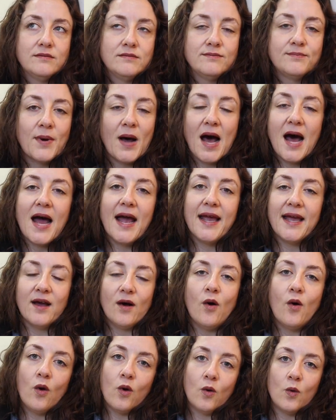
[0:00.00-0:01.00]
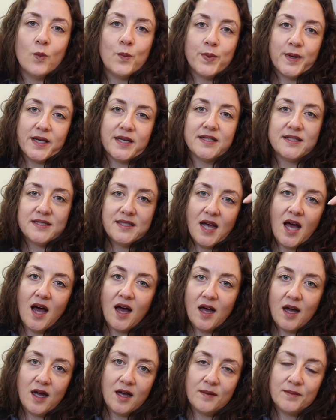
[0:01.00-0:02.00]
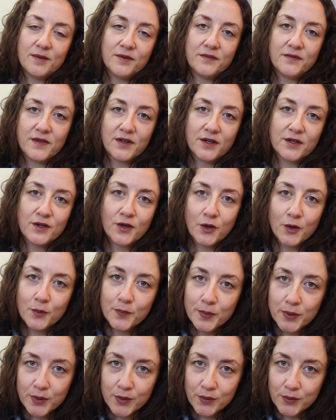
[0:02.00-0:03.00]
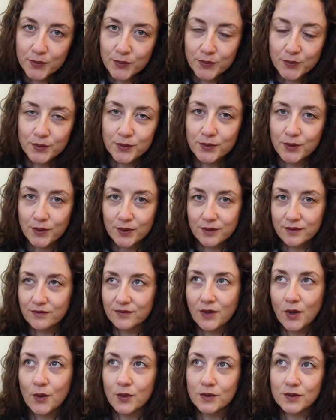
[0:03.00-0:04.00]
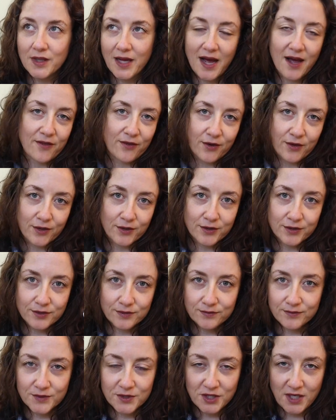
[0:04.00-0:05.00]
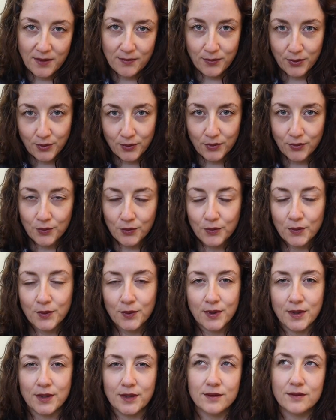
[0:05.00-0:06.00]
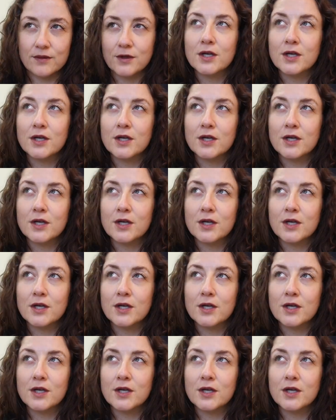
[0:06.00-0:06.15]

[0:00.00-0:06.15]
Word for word: buy a whole big tub of their no poo, no lather shampoo, or